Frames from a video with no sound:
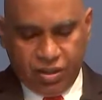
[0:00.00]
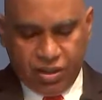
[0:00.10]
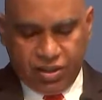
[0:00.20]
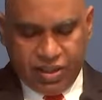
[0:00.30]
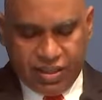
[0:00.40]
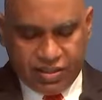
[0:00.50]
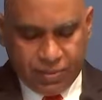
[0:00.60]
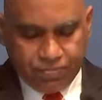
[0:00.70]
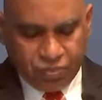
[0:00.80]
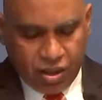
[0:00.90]
It says,
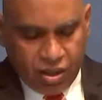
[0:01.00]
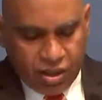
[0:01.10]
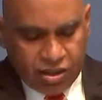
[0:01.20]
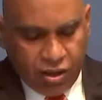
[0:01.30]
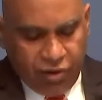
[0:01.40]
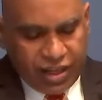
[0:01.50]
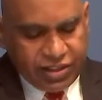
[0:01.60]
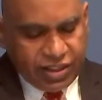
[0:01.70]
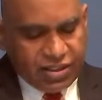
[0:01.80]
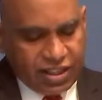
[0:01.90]
the
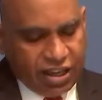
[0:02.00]
weightiest